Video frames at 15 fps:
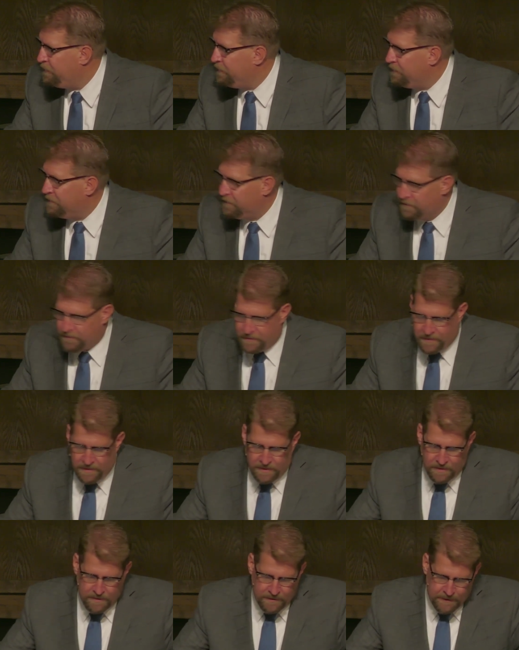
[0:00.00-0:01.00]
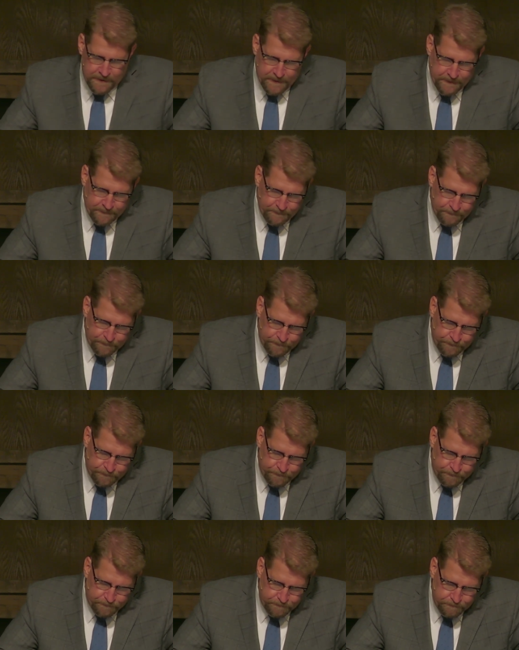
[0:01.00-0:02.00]

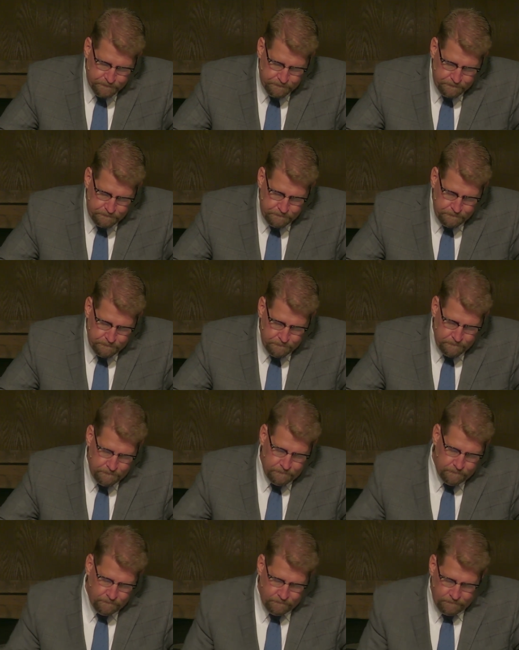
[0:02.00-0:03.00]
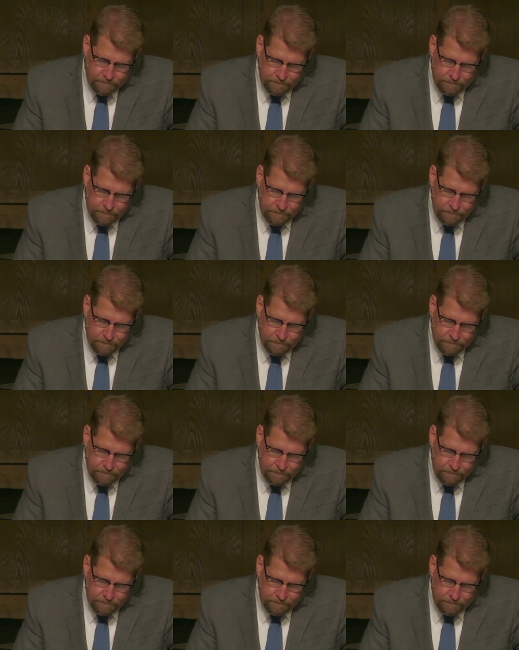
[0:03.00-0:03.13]
(no one is talking)